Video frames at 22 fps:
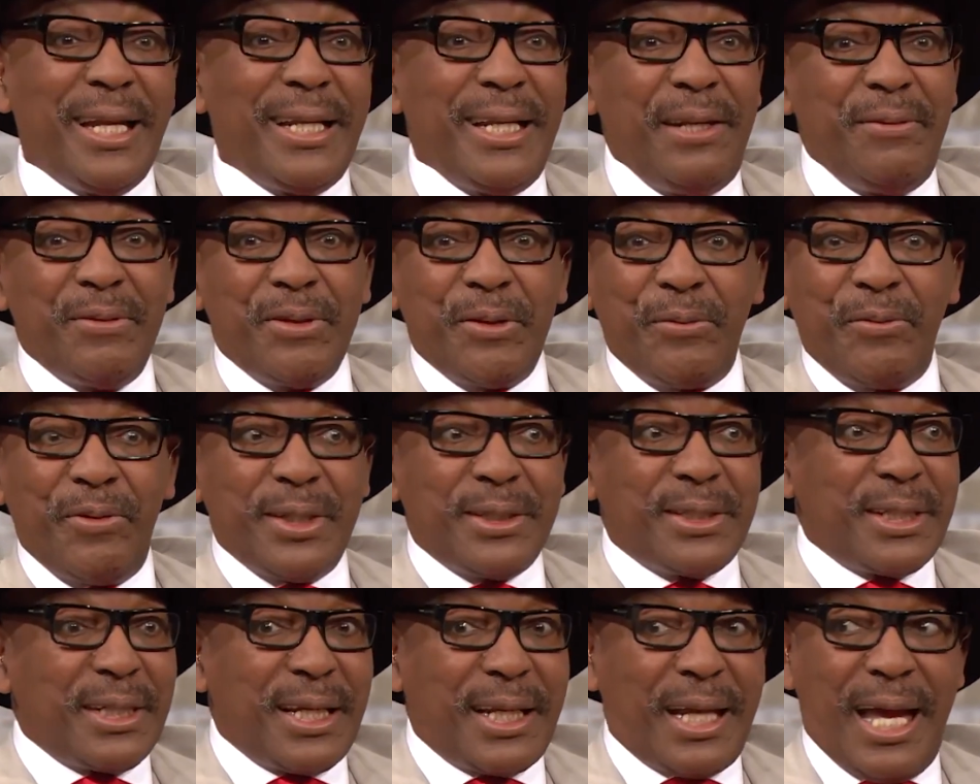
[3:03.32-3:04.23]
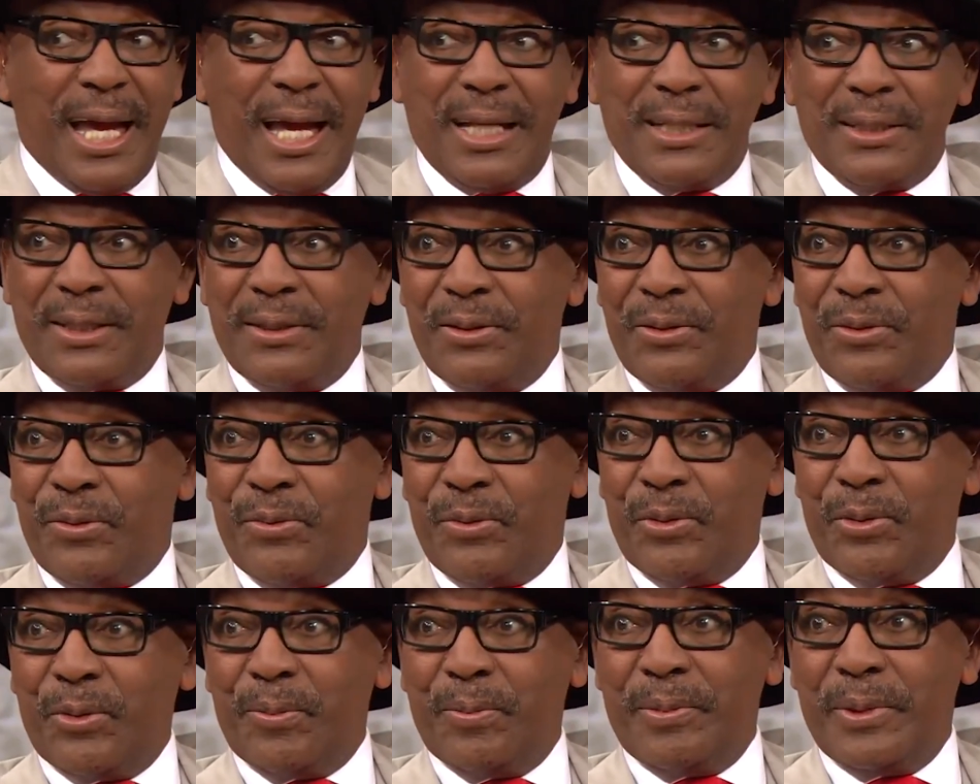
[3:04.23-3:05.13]
And even the rest of the guys in the
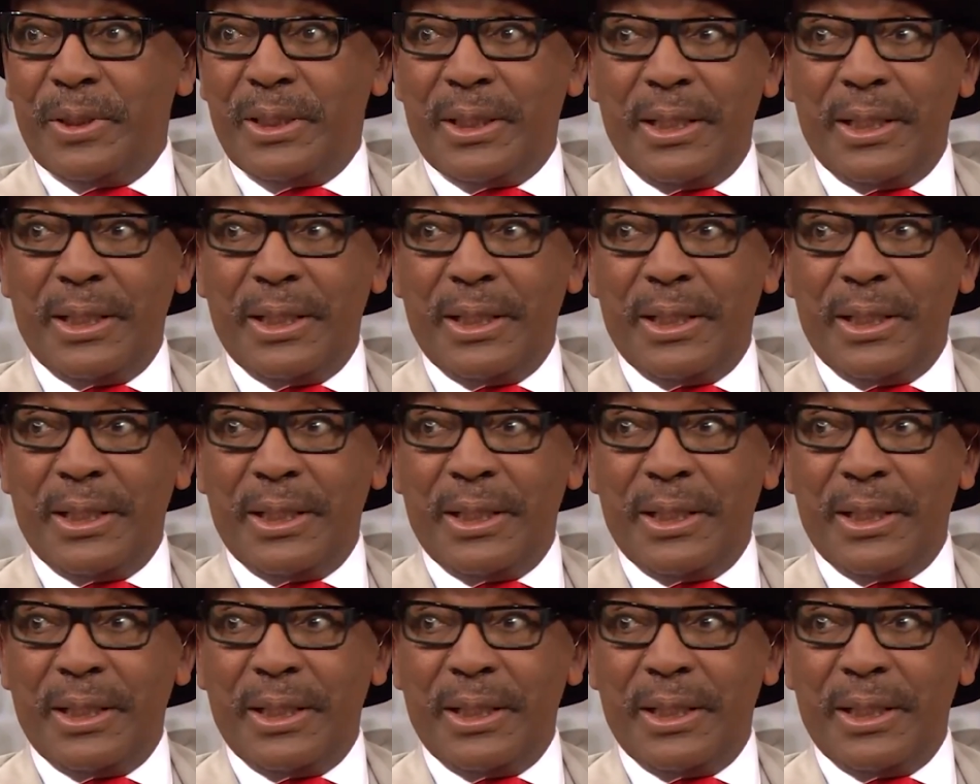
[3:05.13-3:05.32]
group